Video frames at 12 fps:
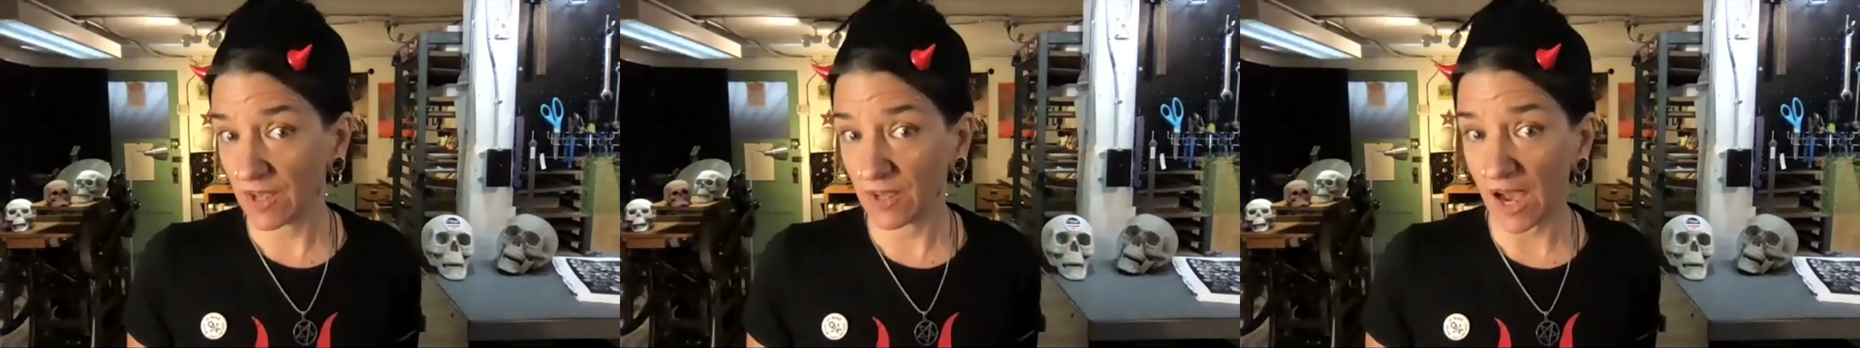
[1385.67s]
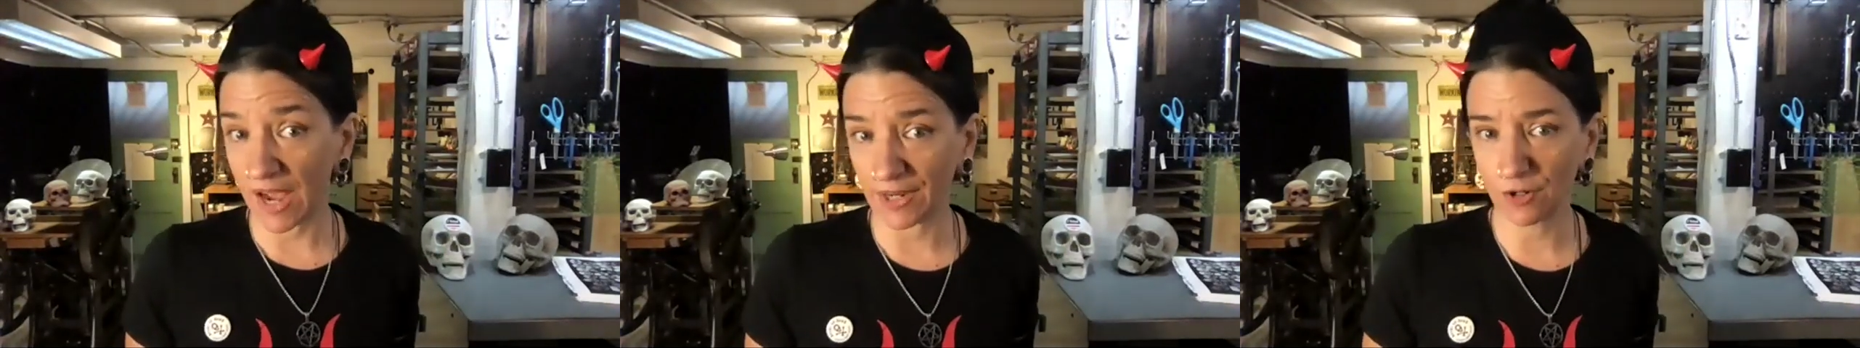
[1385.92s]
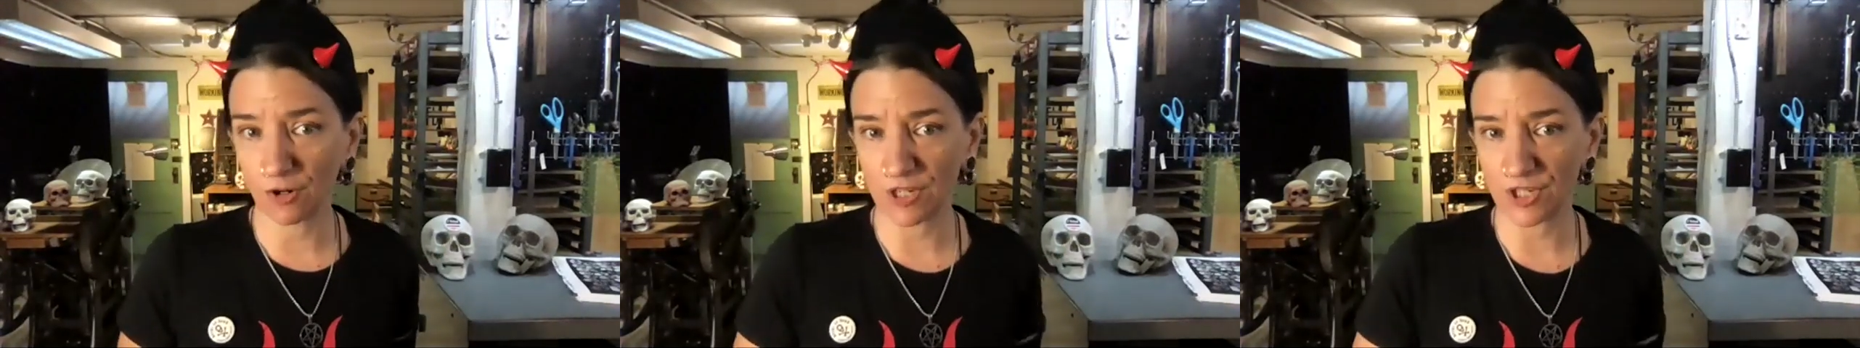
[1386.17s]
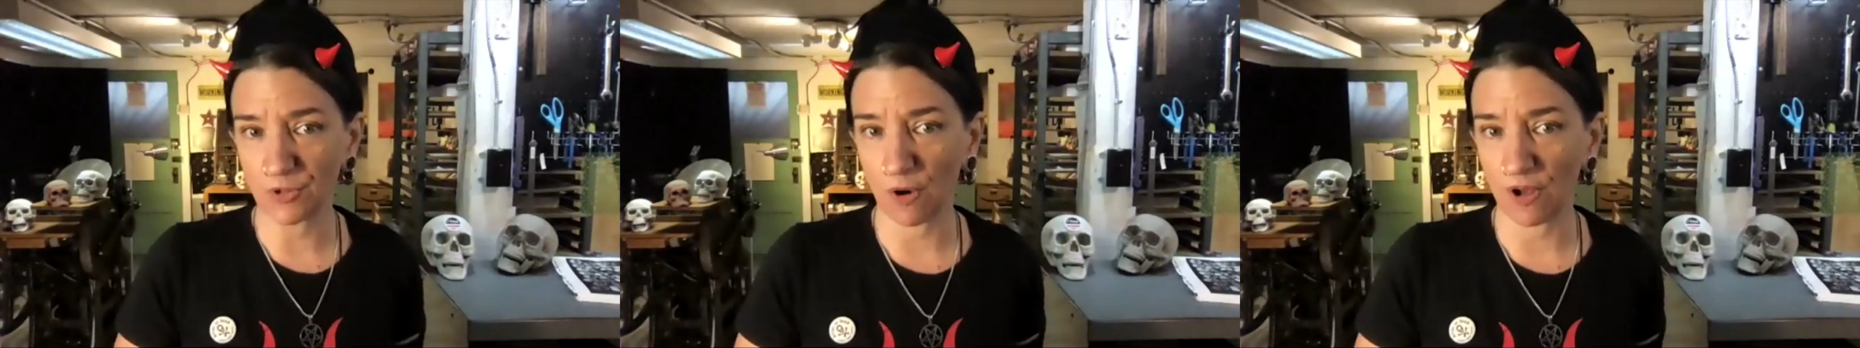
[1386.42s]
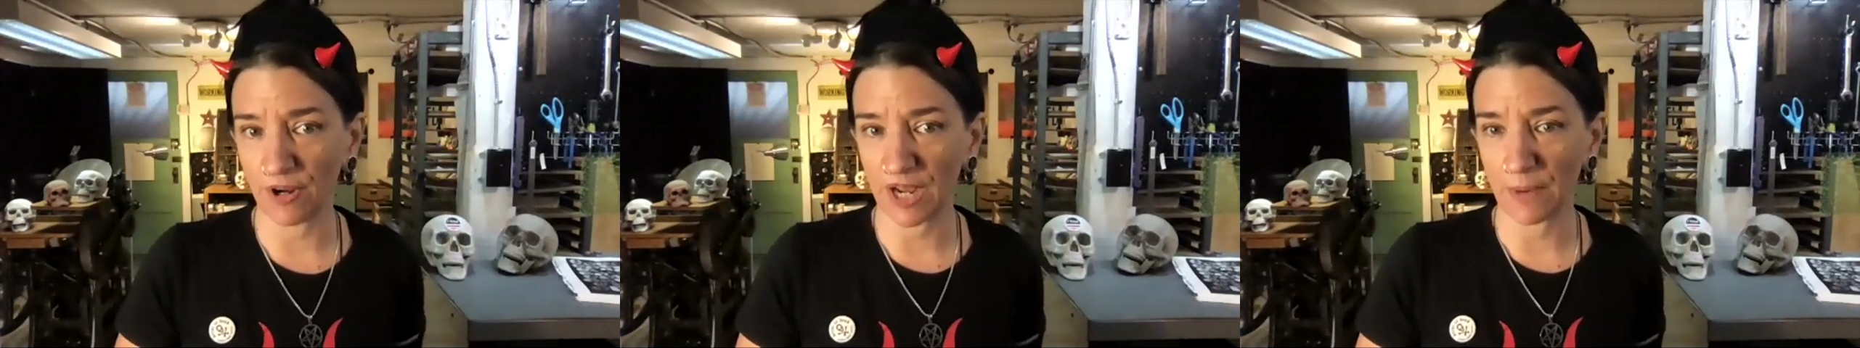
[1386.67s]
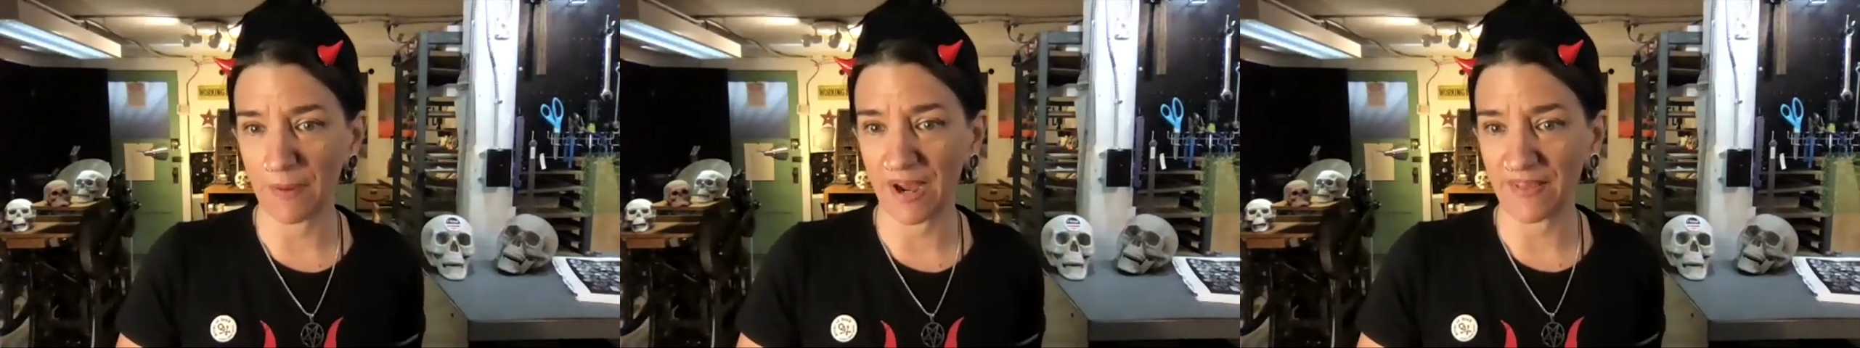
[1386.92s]
encourage you all to
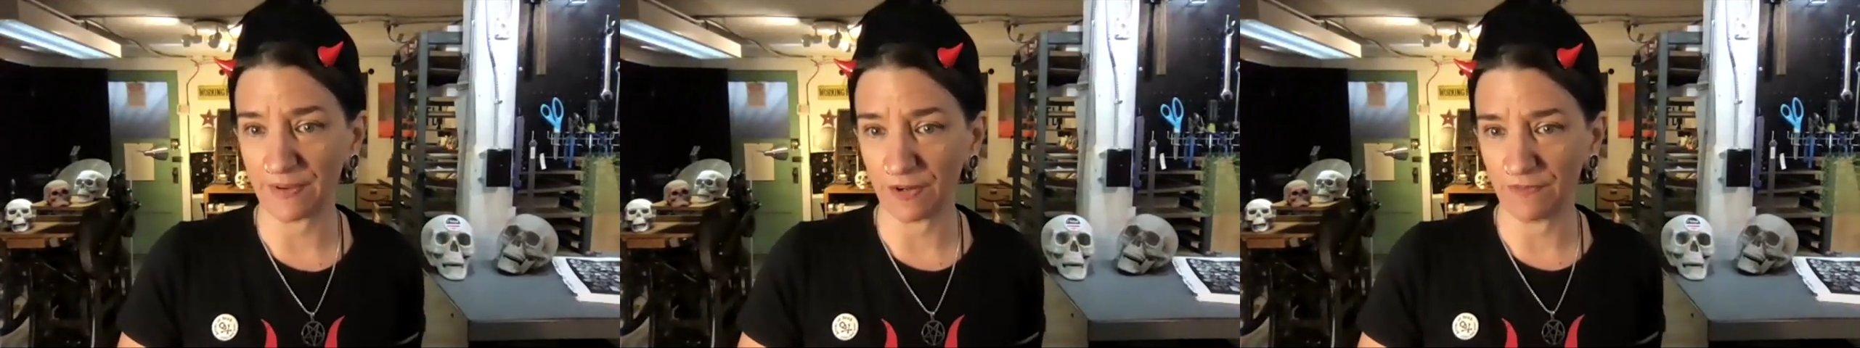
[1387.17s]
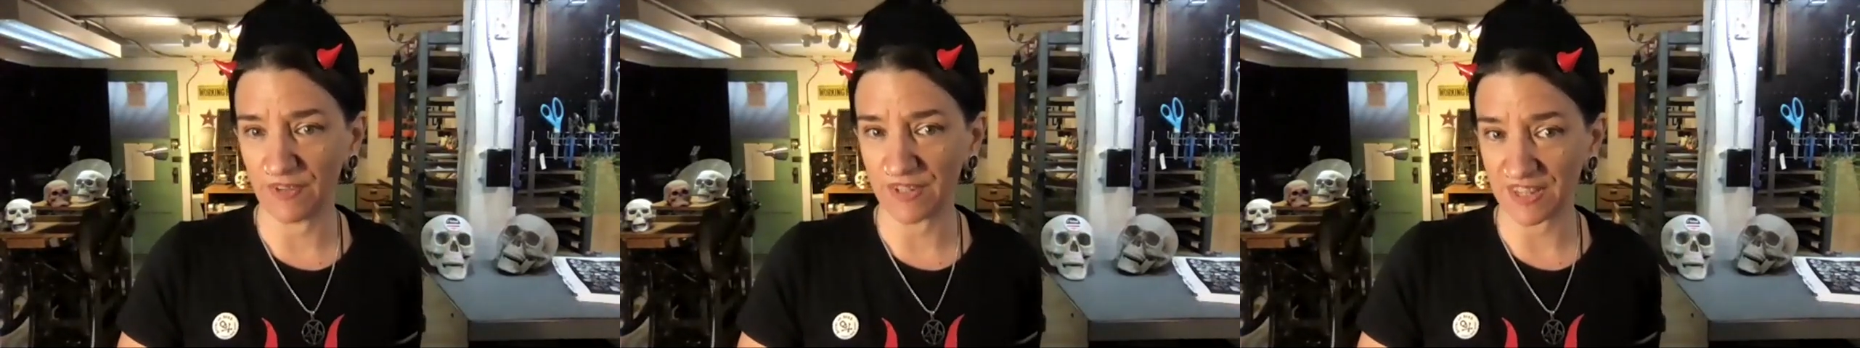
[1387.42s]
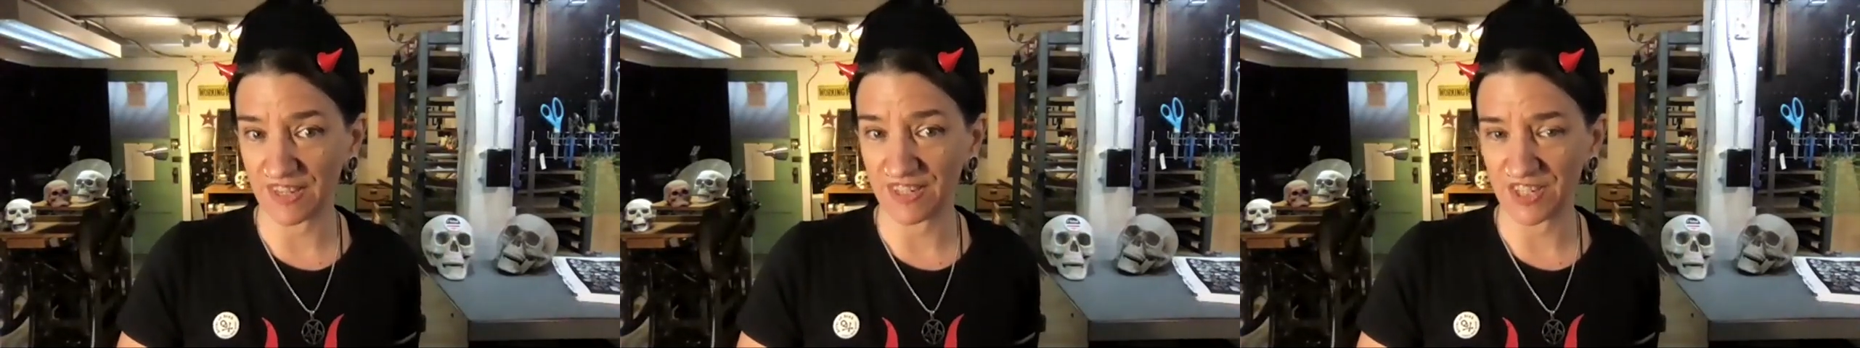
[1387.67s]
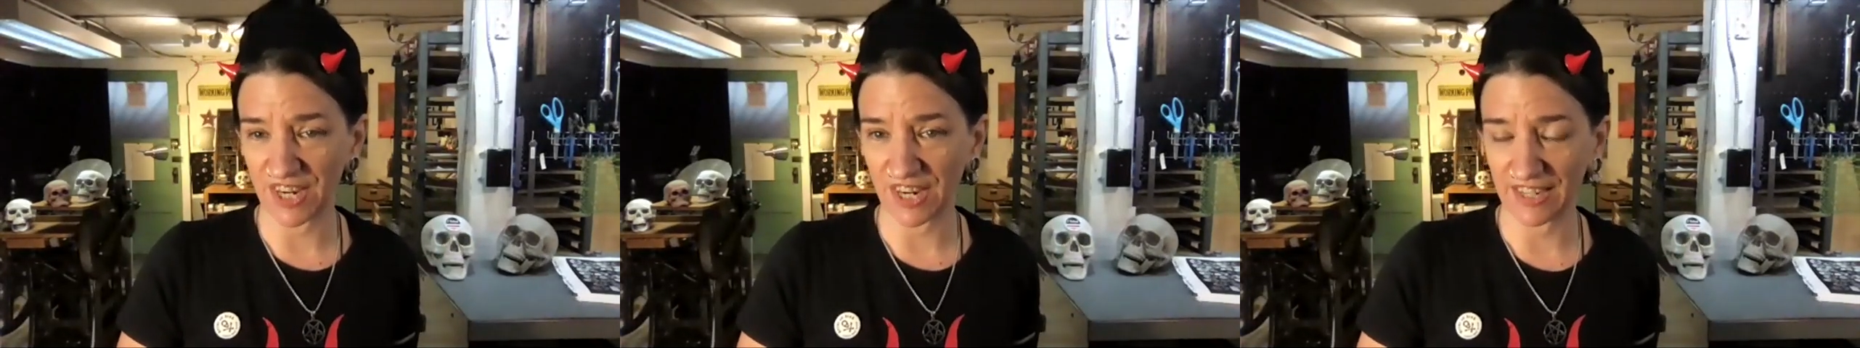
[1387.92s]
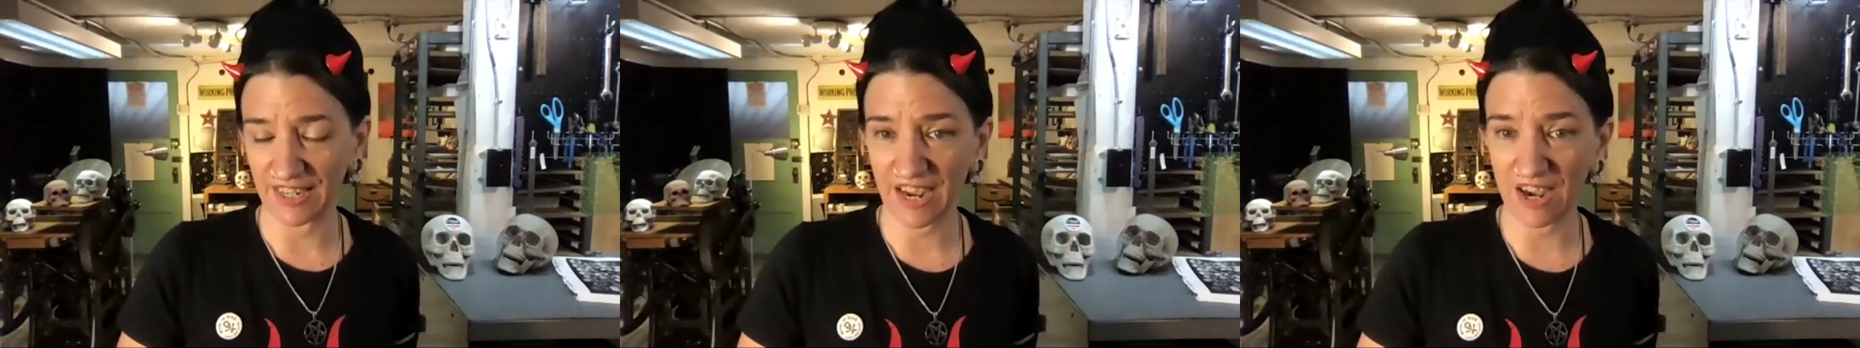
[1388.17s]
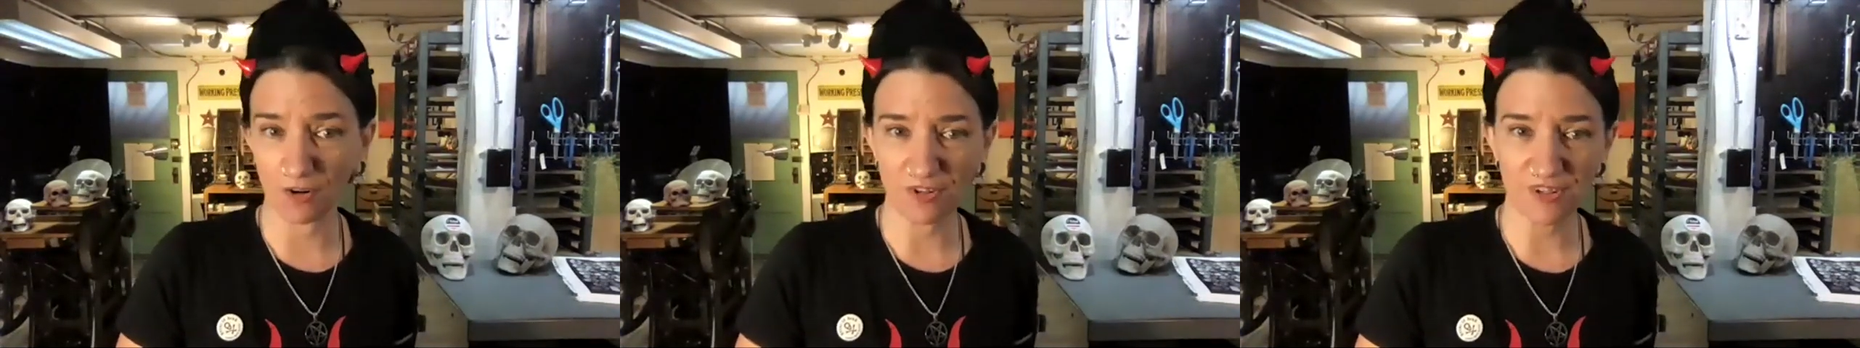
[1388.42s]
come by there and visit and check it
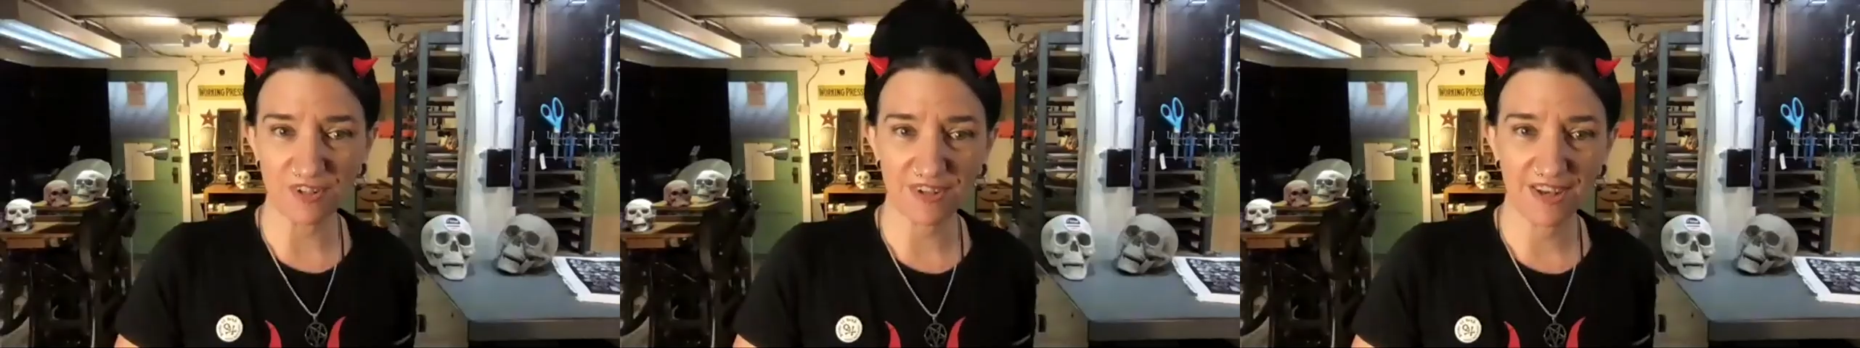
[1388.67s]
out.